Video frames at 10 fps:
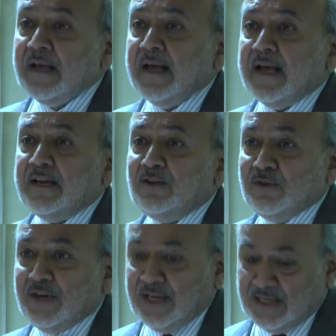and
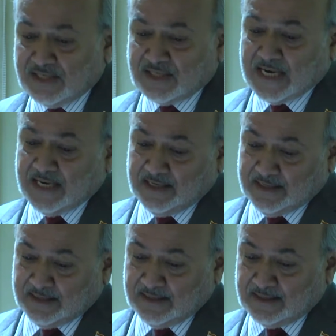during his
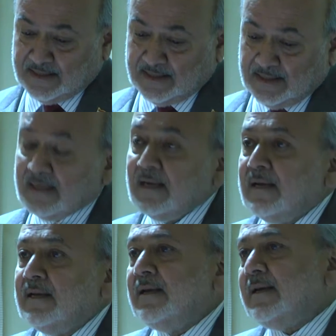tenure,
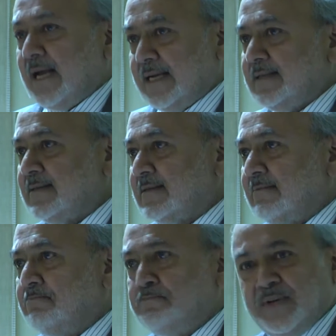he has
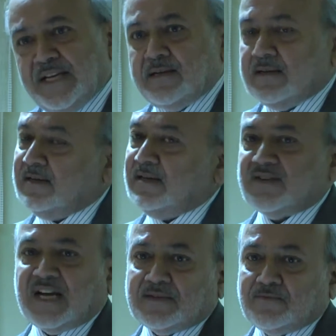completely
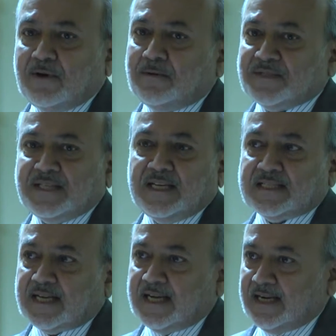transformed
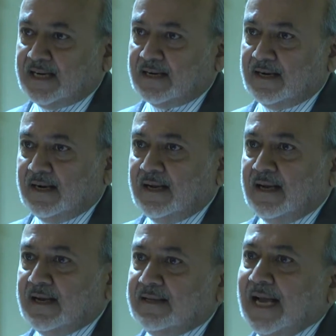CSIR,
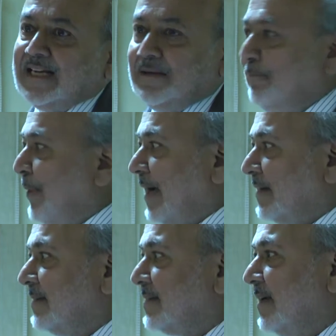and that
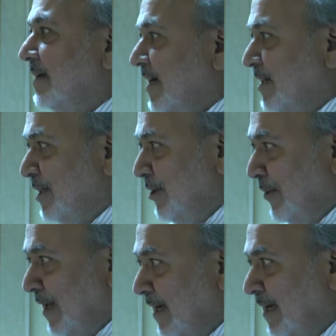impact is still
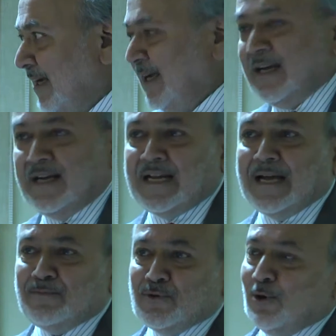continuing. And I
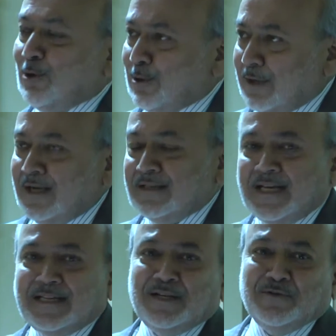am sure
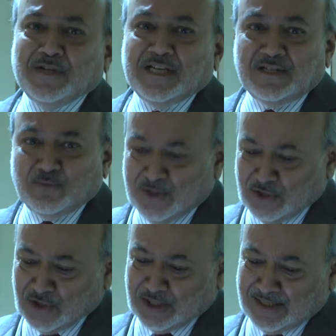that his
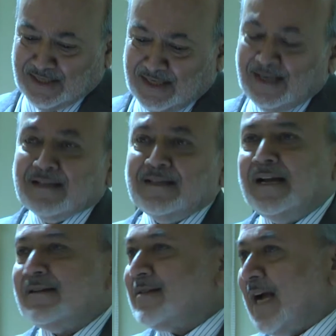vision
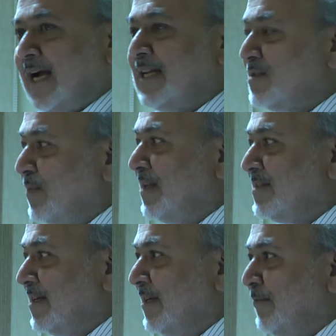that science will
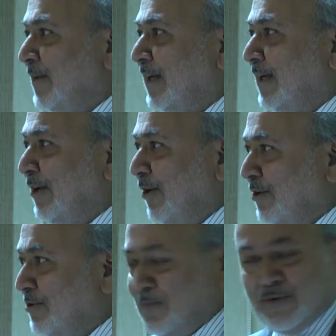significantly
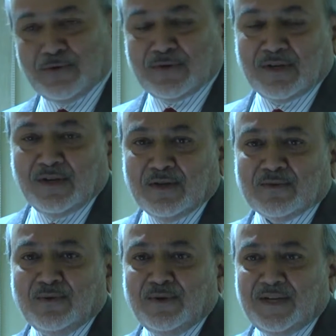contribute
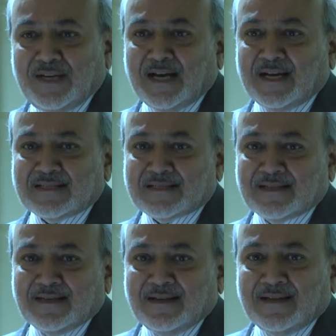to India's
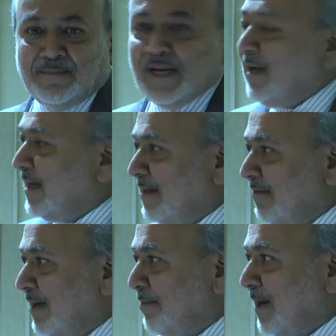being a
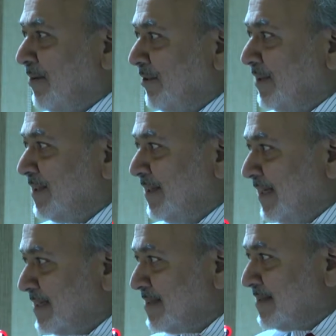developed country in the
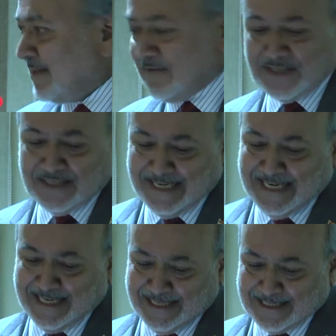next several
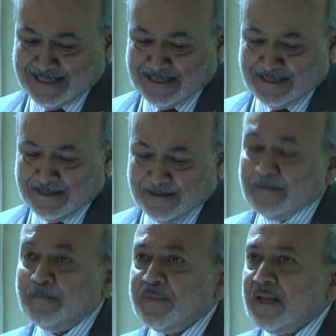decades.
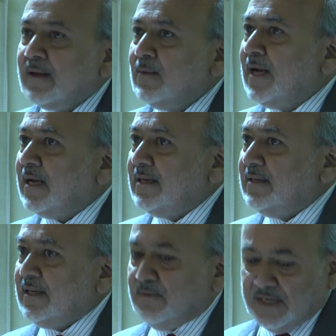We are
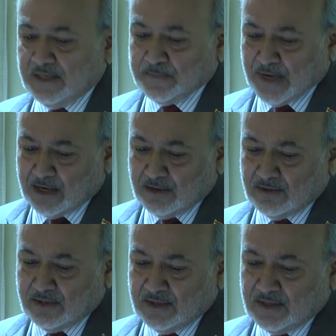indeed very
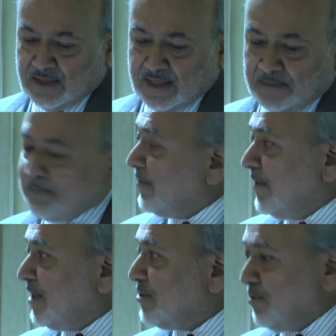proud and
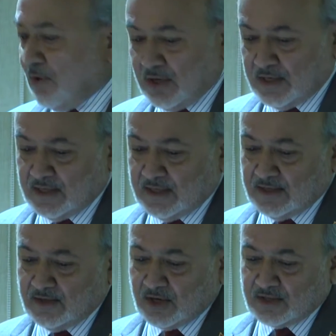privileged to honor
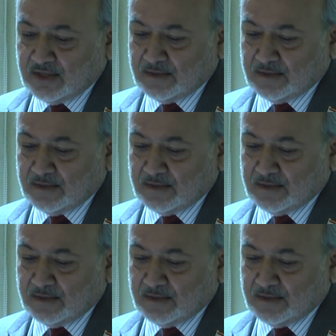Dr.